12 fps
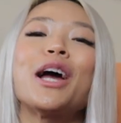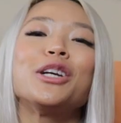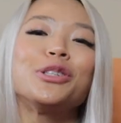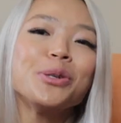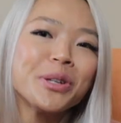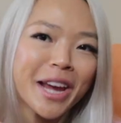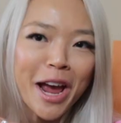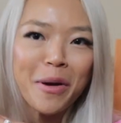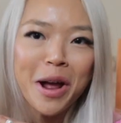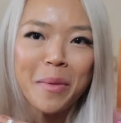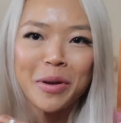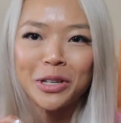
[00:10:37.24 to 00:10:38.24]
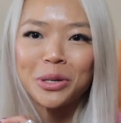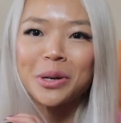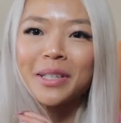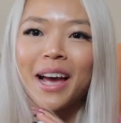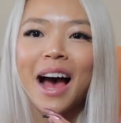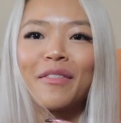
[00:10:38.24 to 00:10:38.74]
I should count how many
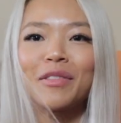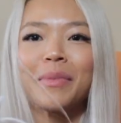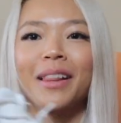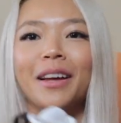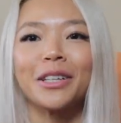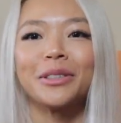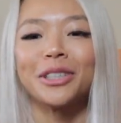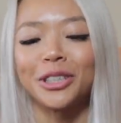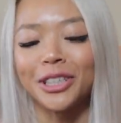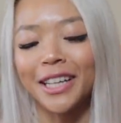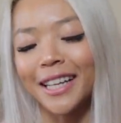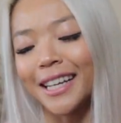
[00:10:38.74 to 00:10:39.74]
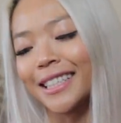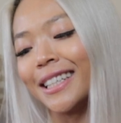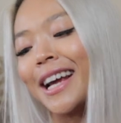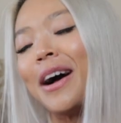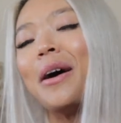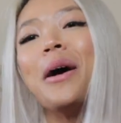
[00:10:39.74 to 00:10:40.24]
shoes I have in my luxury shoe collection
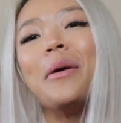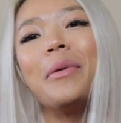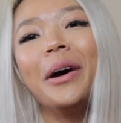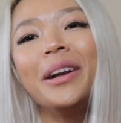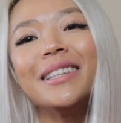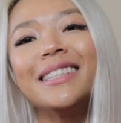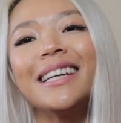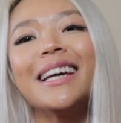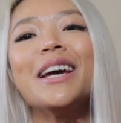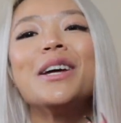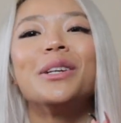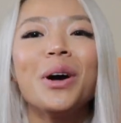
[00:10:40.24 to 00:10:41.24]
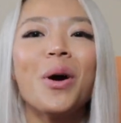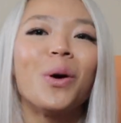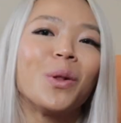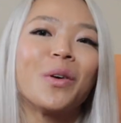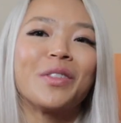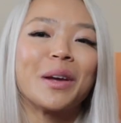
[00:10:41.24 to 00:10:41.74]
now. But honestly, not
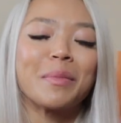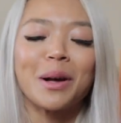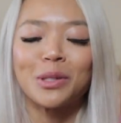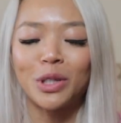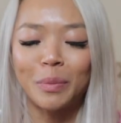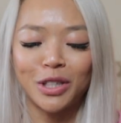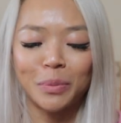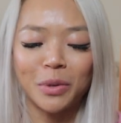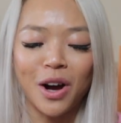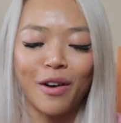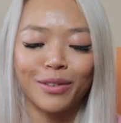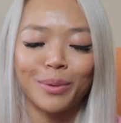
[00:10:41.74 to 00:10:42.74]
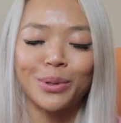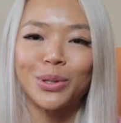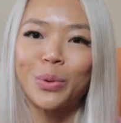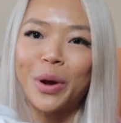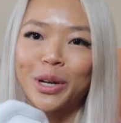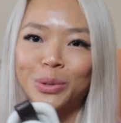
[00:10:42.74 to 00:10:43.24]
all of them are super, super comfortable
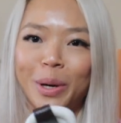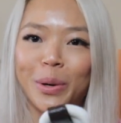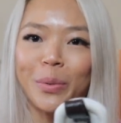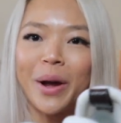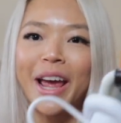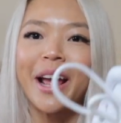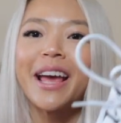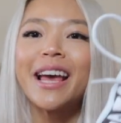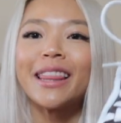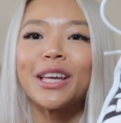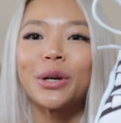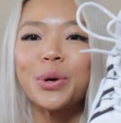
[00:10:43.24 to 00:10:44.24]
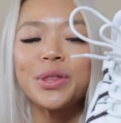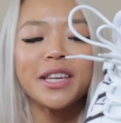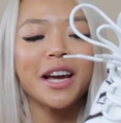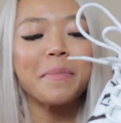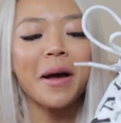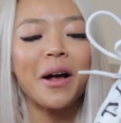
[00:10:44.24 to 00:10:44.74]
to wear straight away. The good
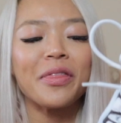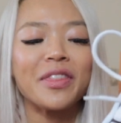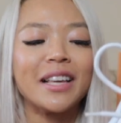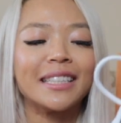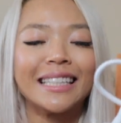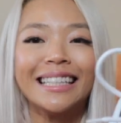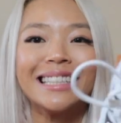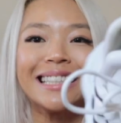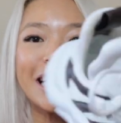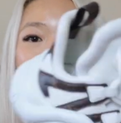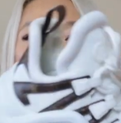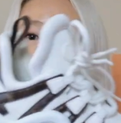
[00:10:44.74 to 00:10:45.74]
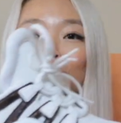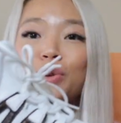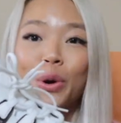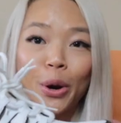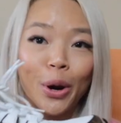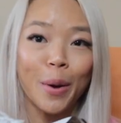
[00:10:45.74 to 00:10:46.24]
thing about this is there is
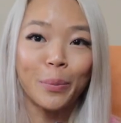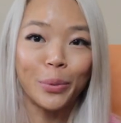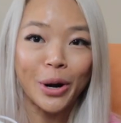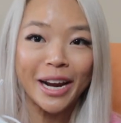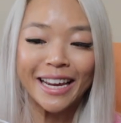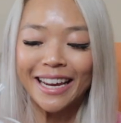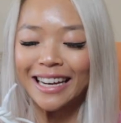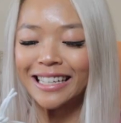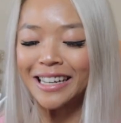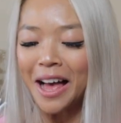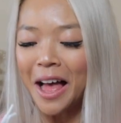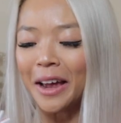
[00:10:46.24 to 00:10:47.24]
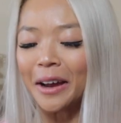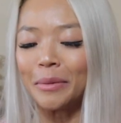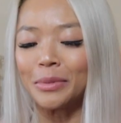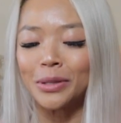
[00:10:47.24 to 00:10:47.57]
no break in time.